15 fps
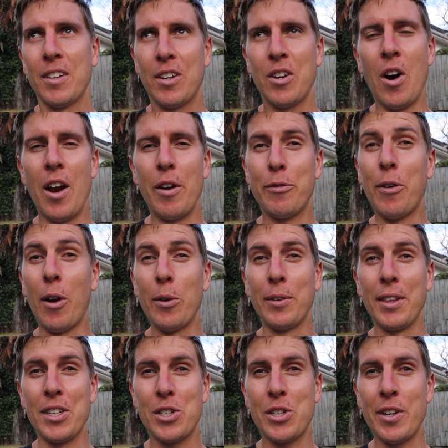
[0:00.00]
kind of
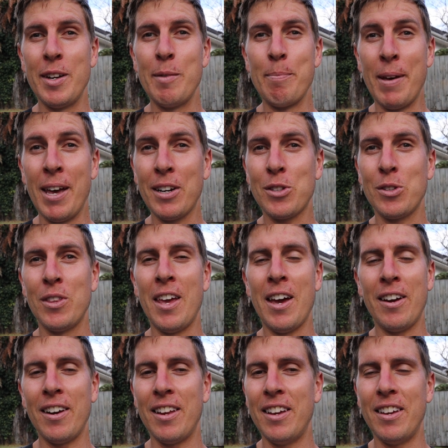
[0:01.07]
following the stream back to the
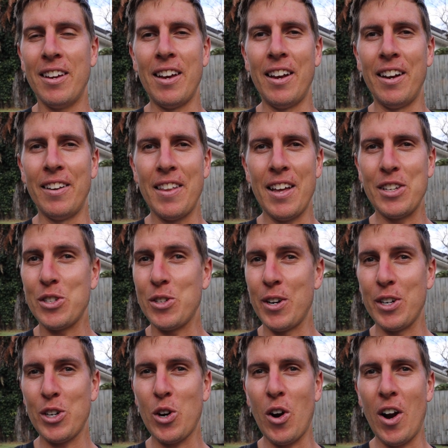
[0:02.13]
outlet, and that
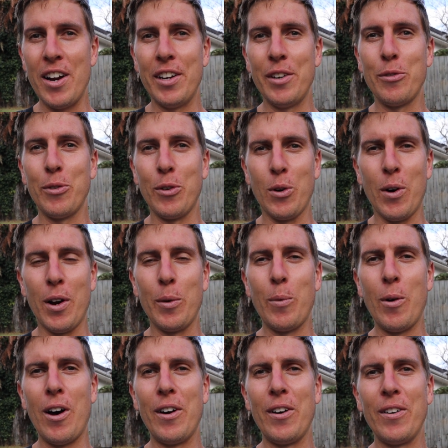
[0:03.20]
stretch grinded for quite a
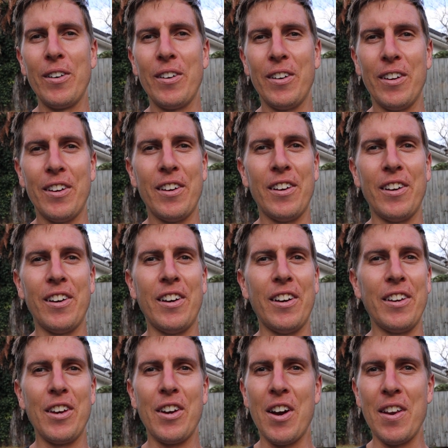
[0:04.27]
while.
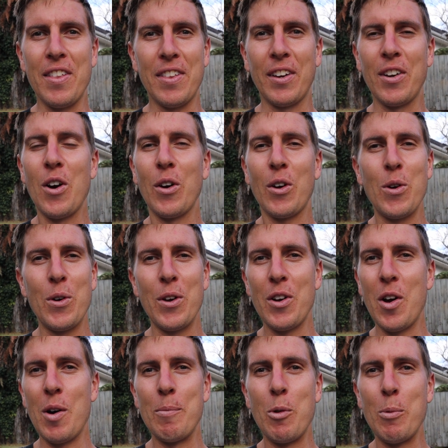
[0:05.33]
You kind of think, oh cool, you
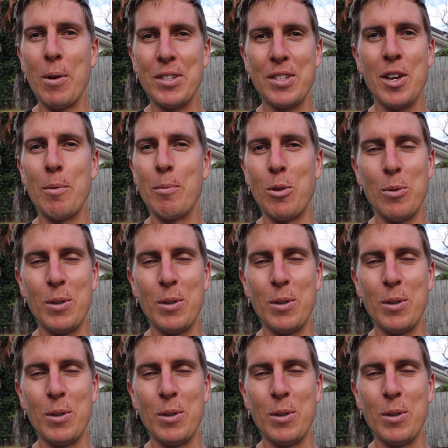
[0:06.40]
know, I'm almost there,